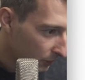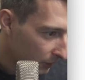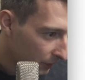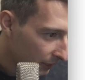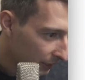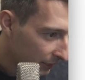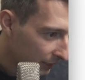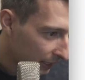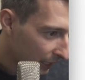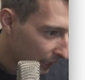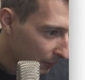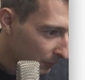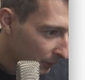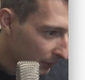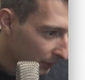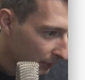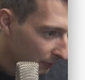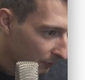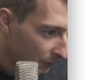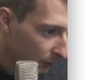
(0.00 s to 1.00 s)
a time
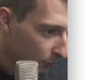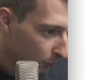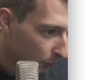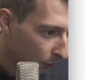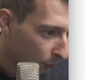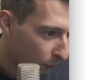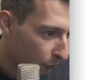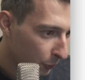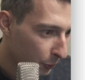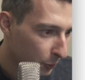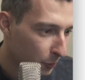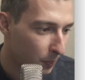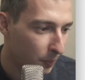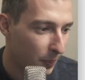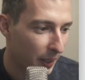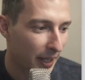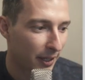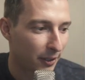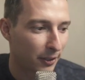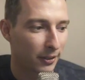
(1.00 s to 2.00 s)
in the evening work for you
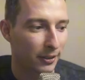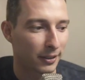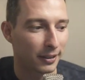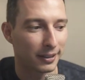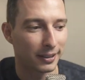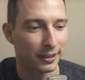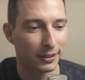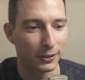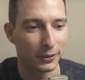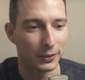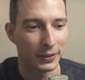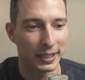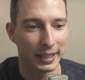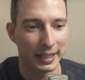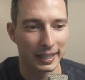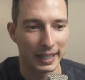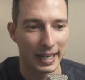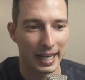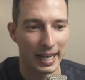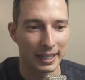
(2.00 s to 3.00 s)
better? Look
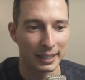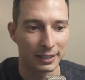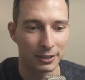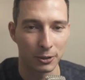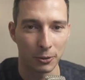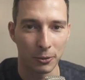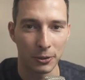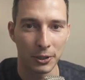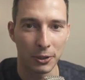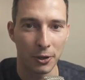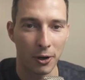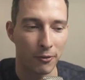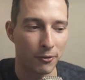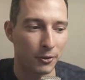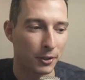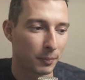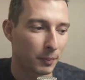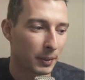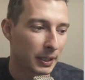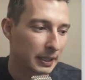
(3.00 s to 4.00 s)
at that. It's already
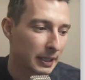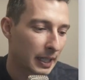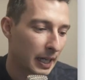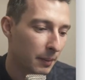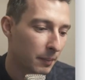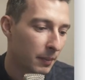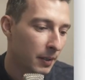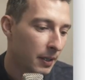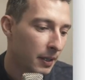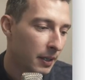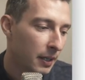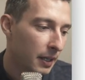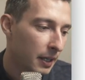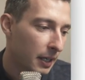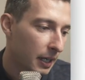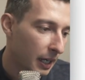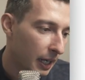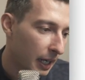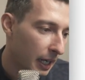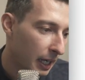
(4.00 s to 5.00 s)
offering me a time.
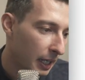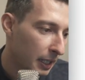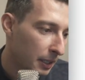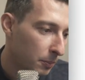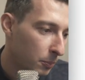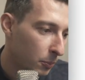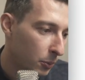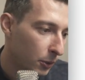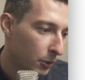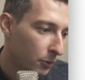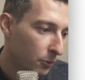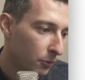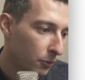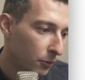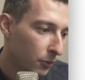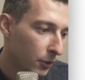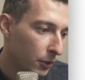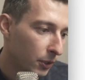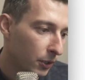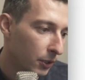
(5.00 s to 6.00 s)
I
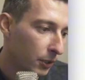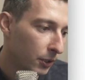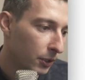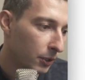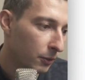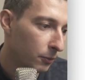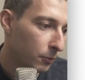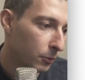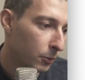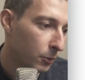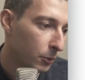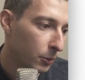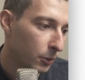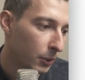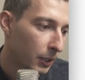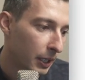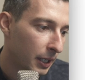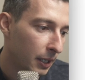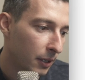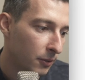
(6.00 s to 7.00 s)
prefer if you
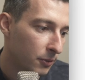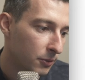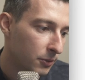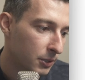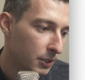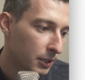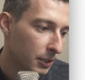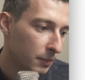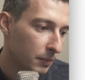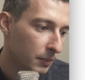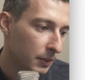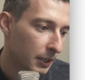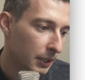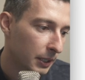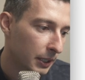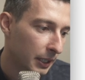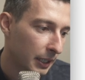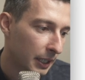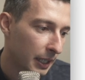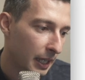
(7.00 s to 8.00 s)
have
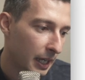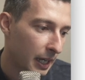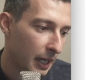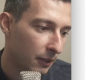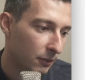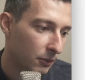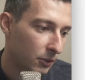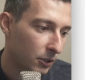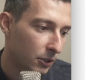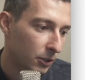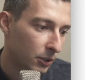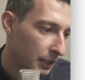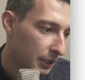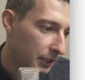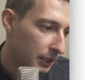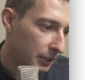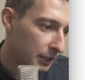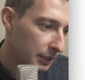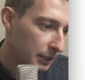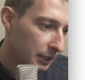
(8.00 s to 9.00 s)
something after
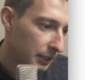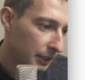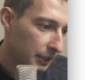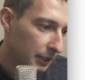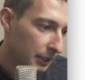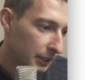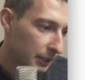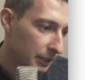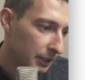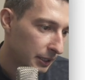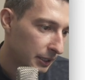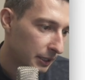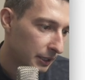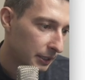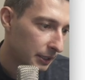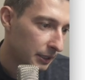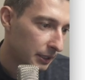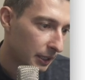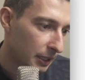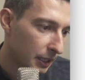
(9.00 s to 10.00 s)
six
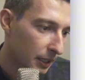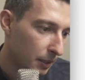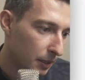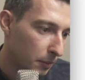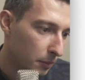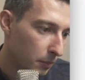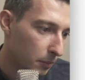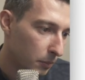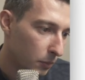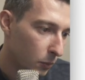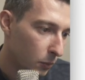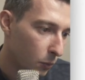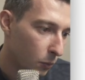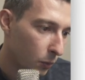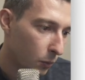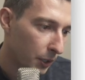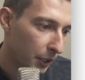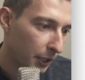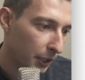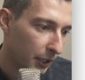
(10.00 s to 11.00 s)
since I'm
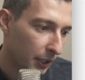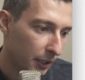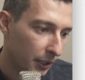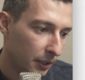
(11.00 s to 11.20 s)
working.